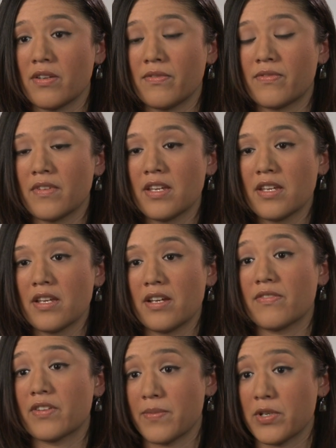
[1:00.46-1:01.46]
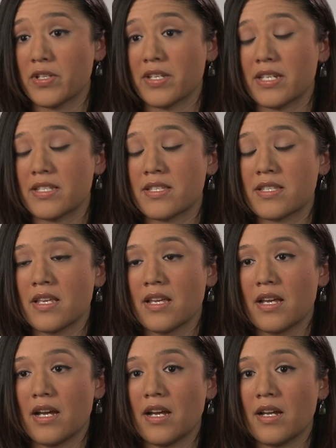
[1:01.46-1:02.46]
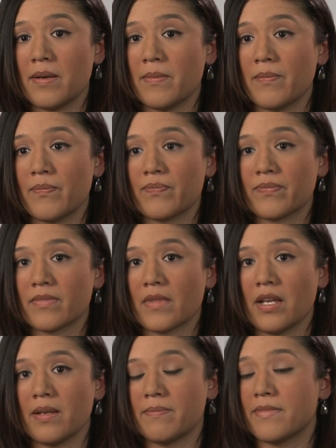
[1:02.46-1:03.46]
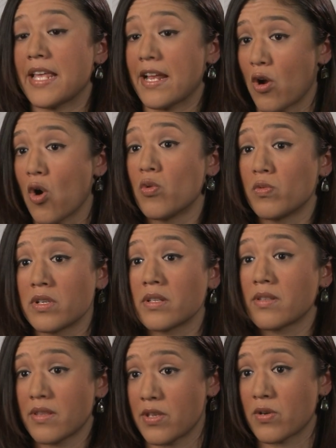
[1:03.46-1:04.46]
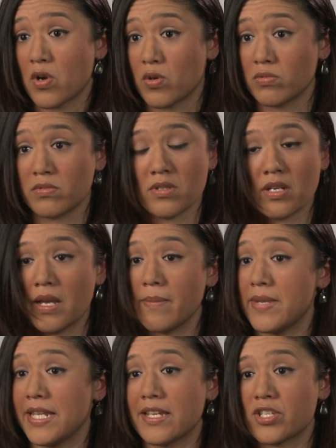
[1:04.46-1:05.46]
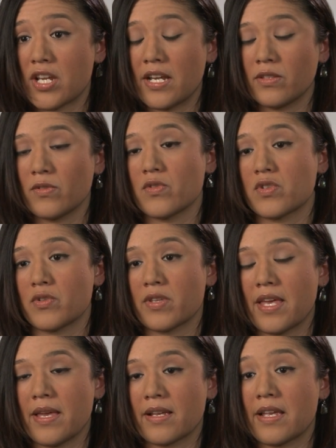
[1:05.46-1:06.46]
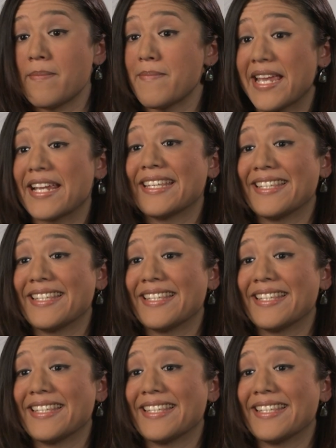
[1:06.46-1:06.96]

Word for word: of, of communities um, uh, that own their own uh, media channels or that can make